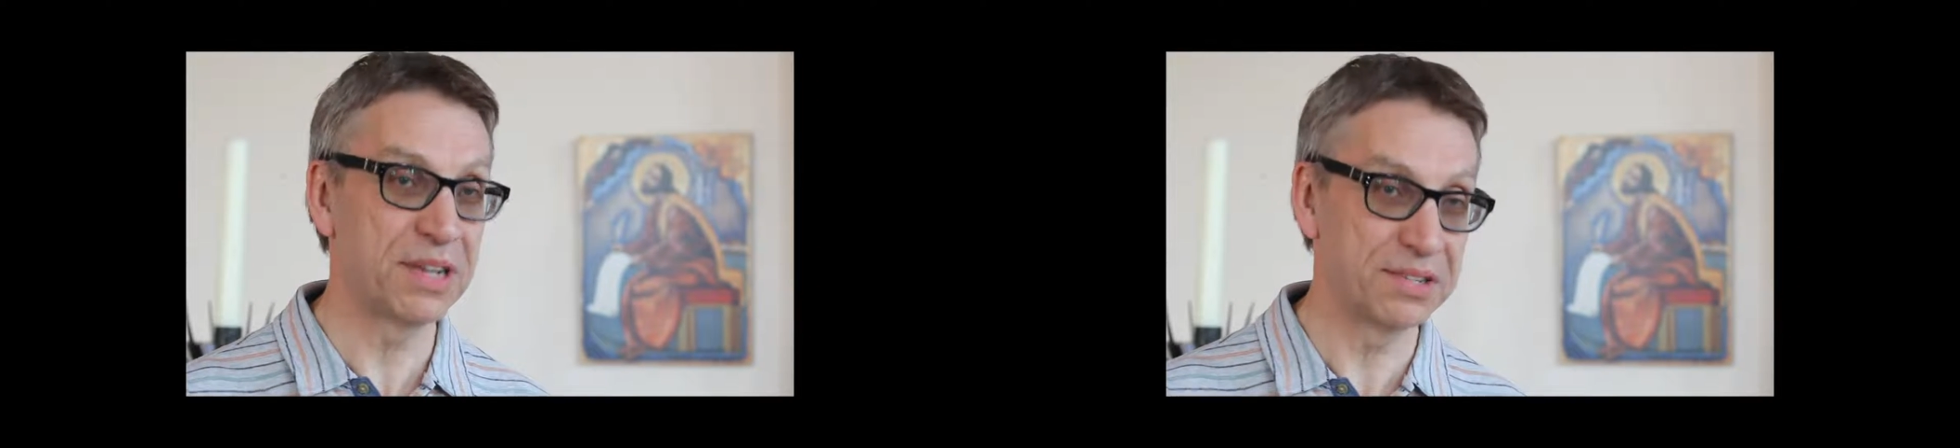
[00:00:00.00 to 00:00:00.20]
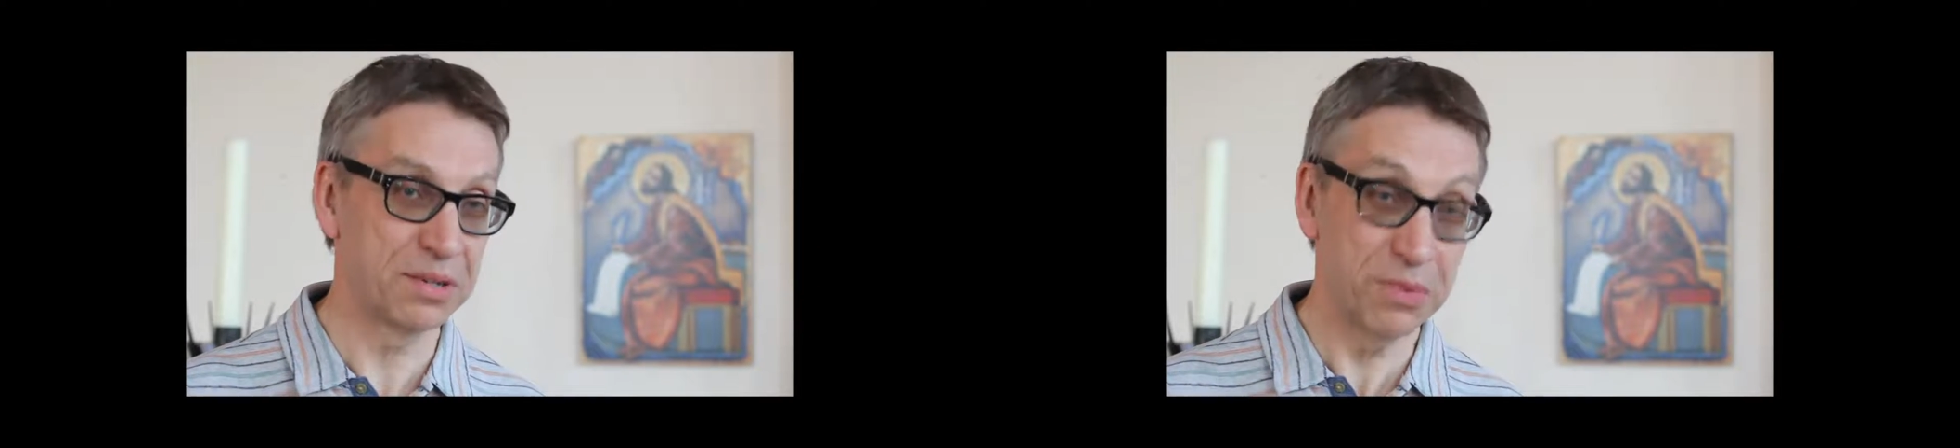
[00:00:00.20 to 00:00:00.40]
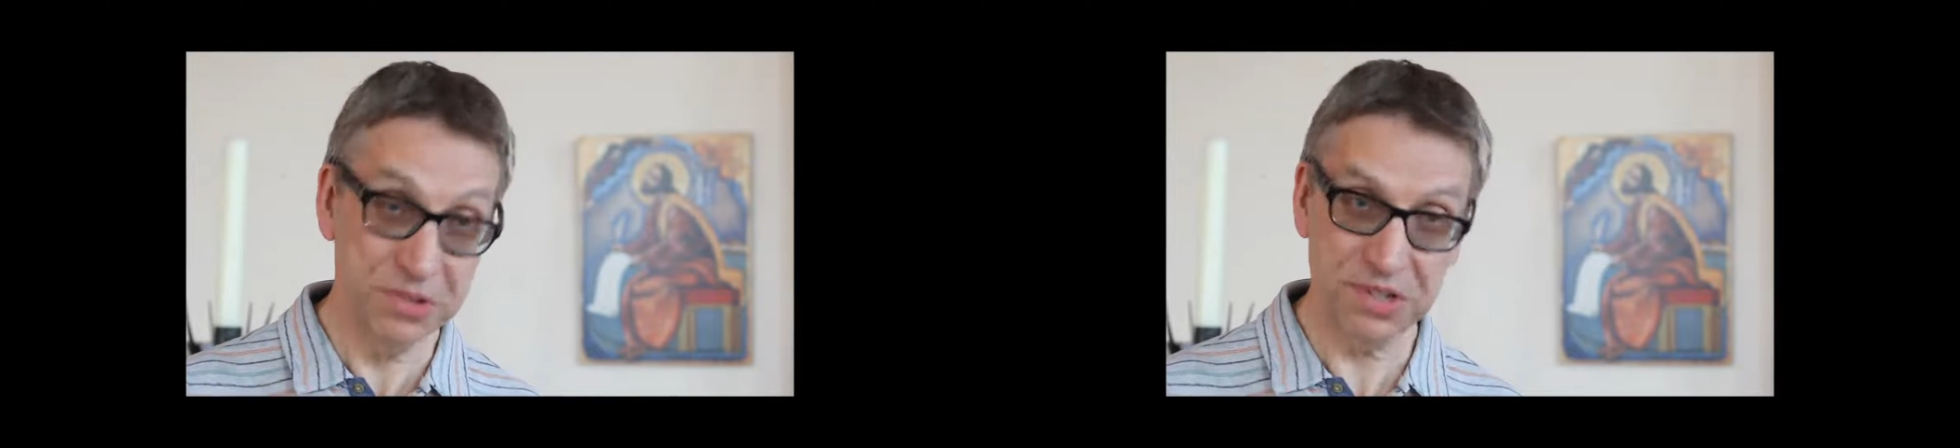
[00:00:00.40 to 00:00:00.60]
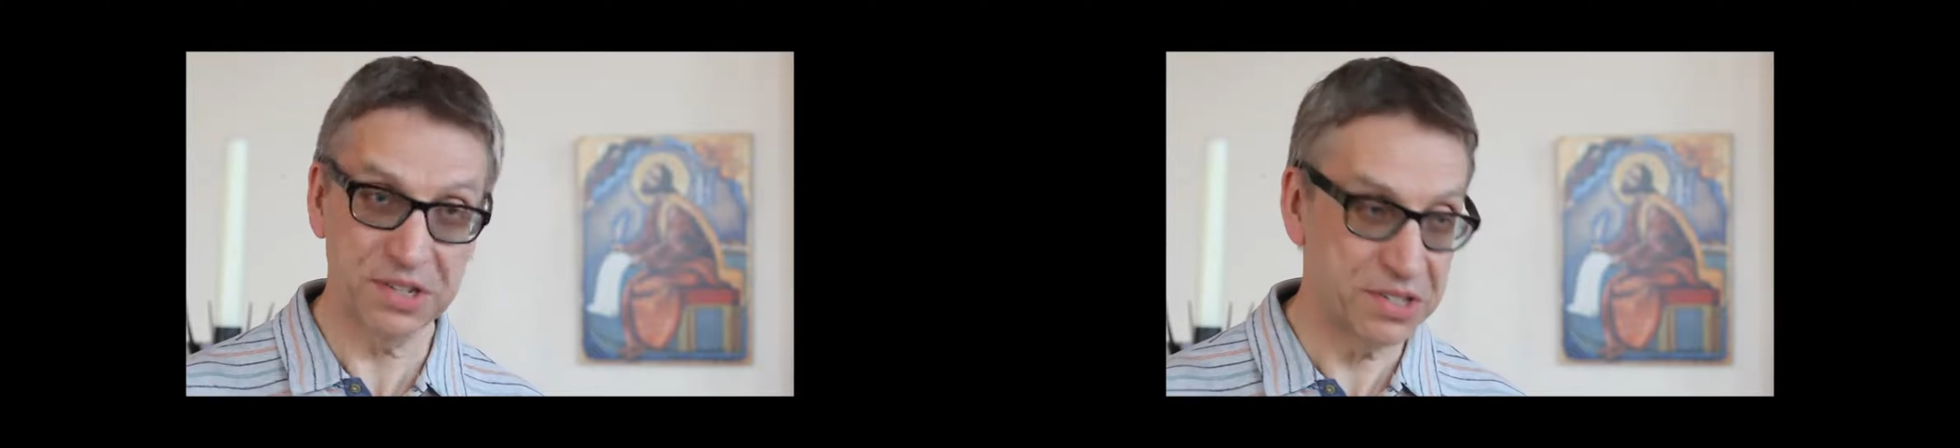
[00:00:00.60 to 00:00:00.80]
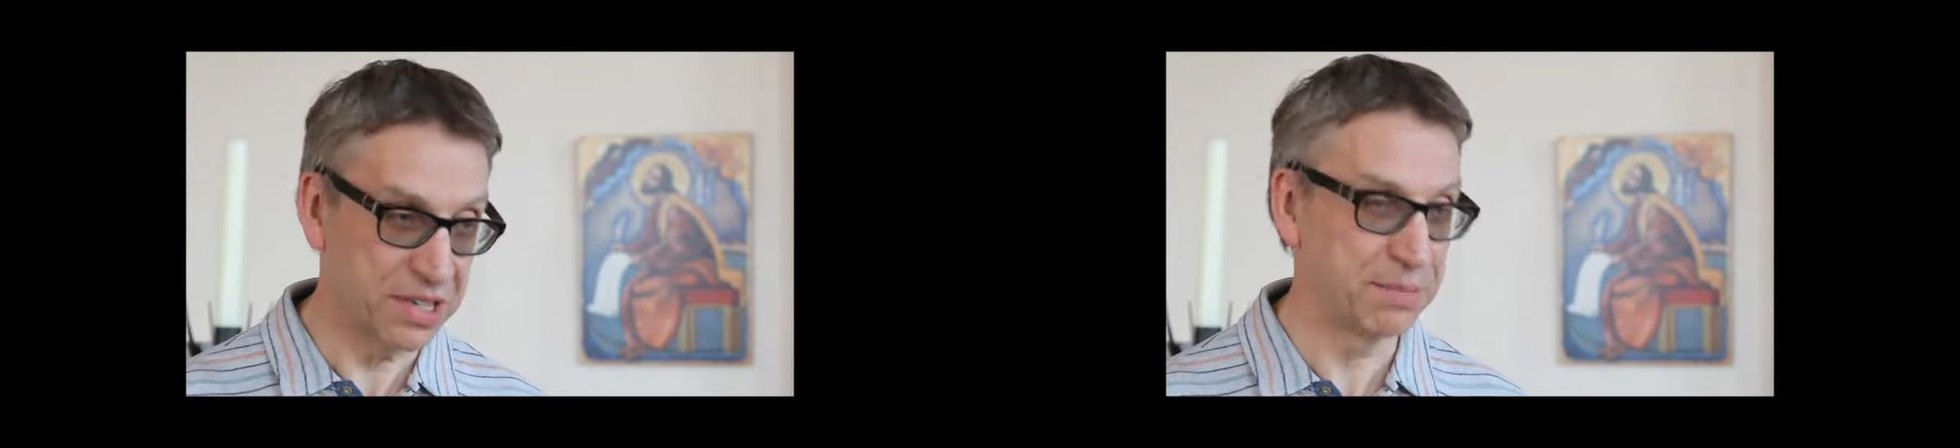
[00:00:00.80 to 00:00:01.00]
as it was at
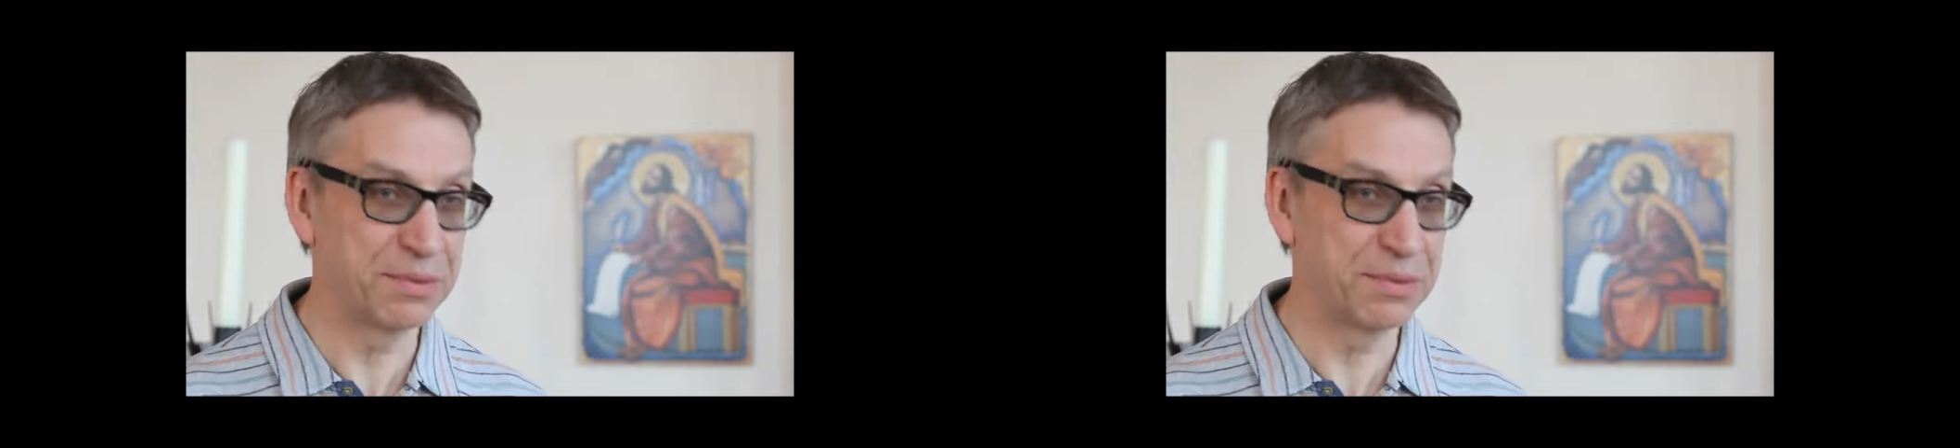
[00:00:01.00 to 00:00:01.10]
the time.